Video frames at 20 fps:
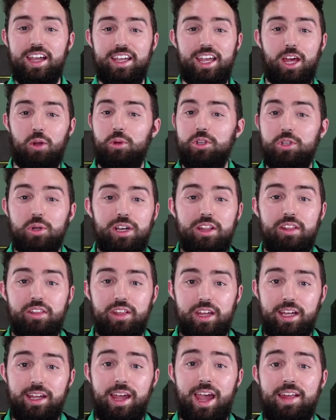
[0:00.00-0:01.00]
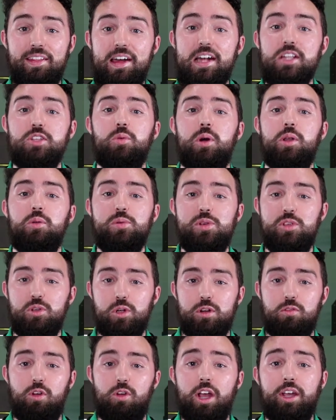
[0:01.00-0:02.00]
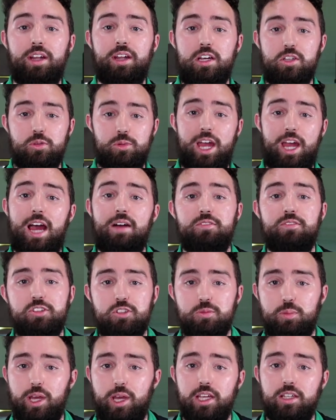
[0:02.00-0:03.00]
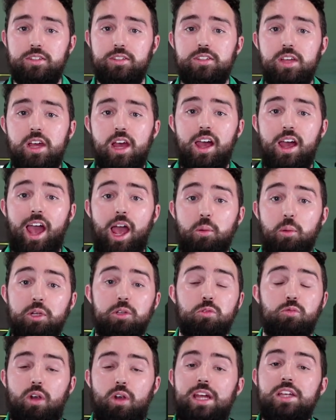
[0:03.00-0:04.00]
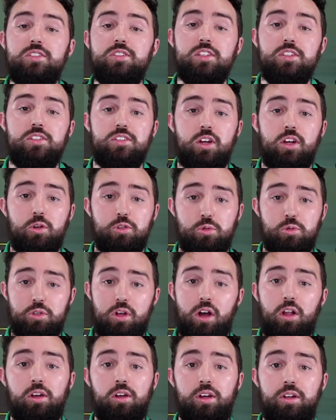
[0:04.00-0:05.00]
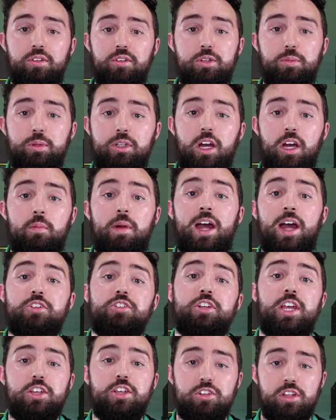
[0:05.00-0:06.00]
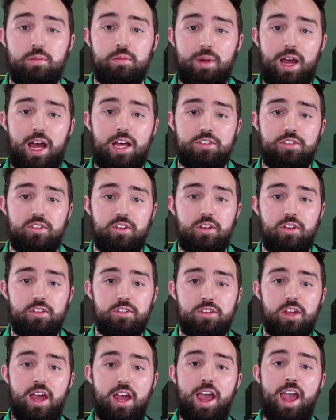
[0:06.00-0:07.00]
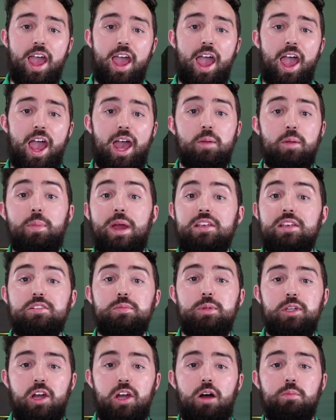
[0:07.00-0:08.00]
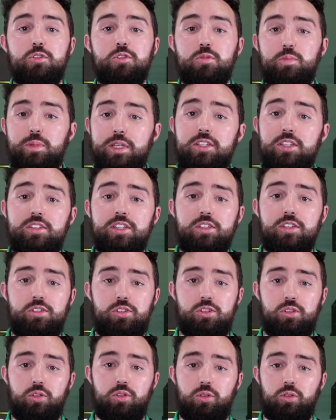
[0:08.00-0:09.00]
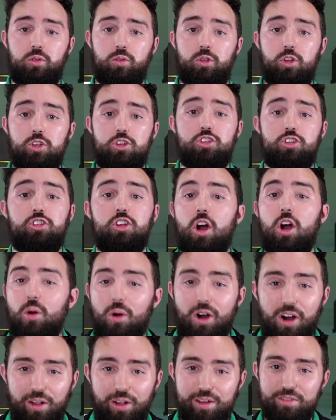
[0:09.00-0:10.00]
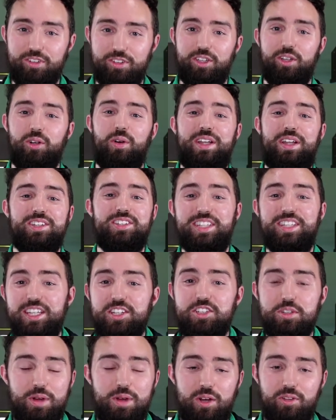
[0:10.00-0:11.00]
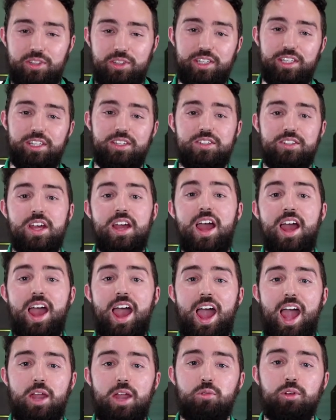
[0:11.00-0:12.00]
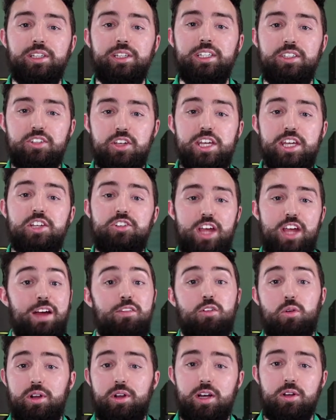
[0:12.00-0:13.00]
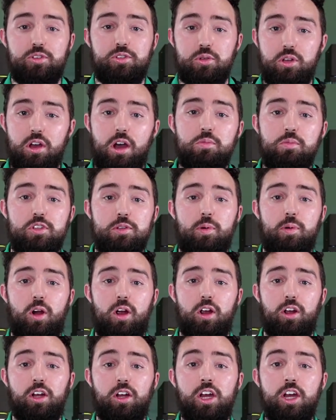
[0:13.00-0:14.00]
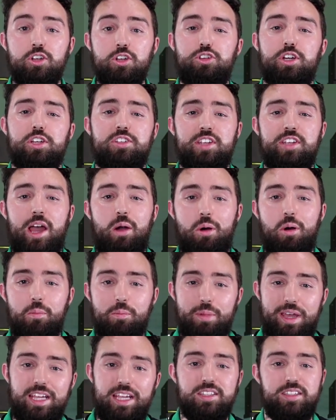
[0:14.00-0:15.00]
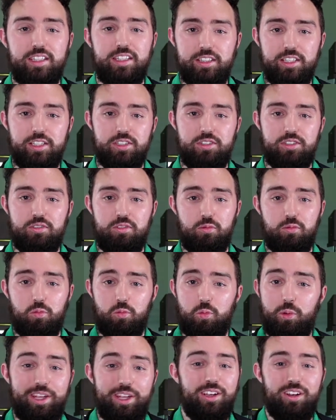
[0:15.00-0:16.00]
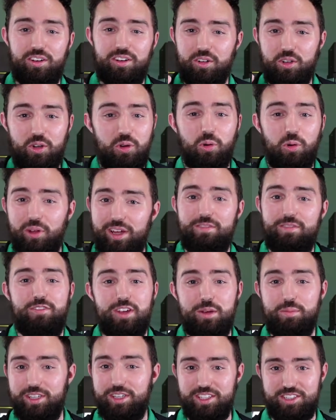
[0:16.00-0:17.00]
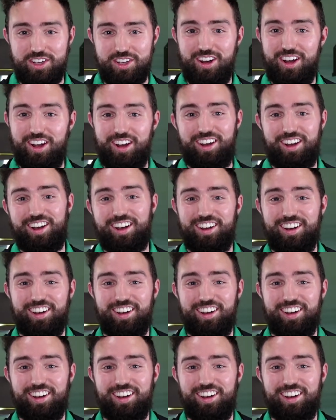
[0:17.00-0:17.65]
can we do anything? And that's when we sort of recognized we have this space and we can raise these toads to adulthood to become educational ambassadors and basically become species to show all of you and teach about these and really teach everyone else who comes to the park just how amazing these weird, cool amphibians are.